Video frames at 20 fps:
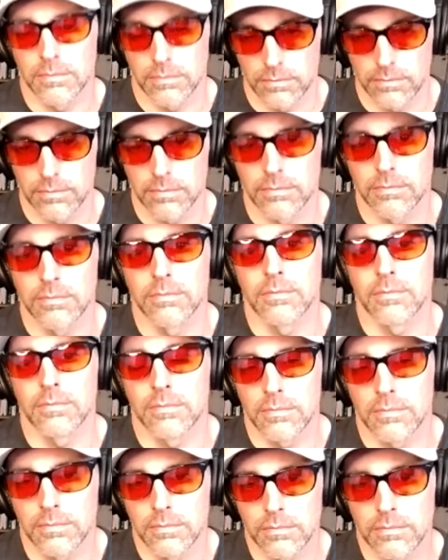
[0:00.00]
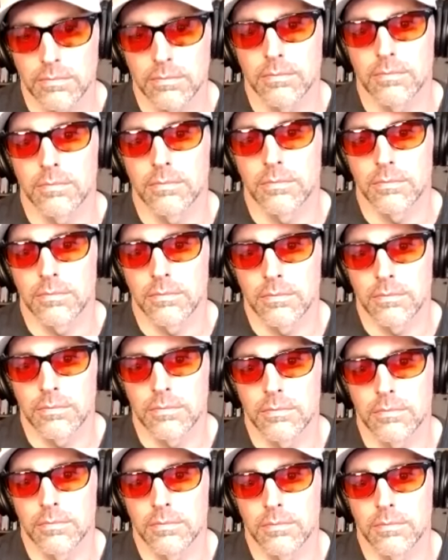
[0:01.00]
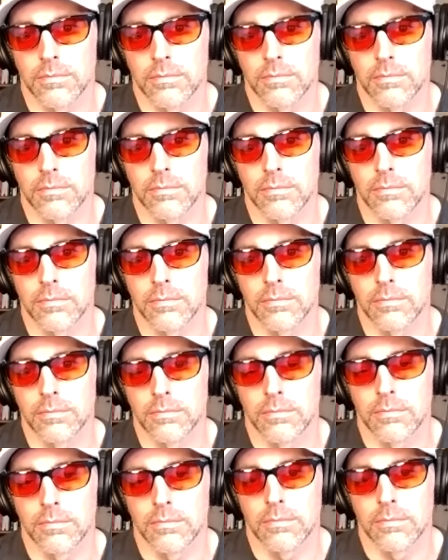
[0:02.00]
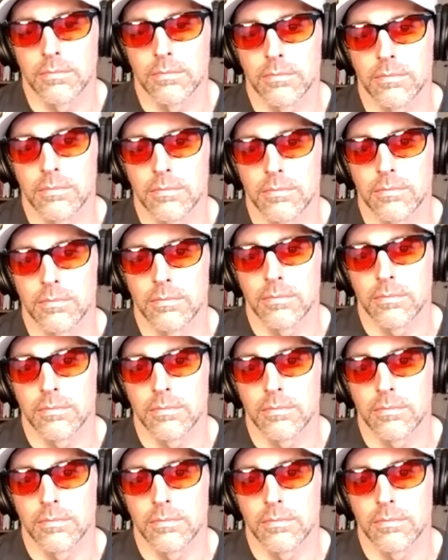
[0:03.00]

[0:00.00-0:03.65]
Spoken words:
The person shown says nothing.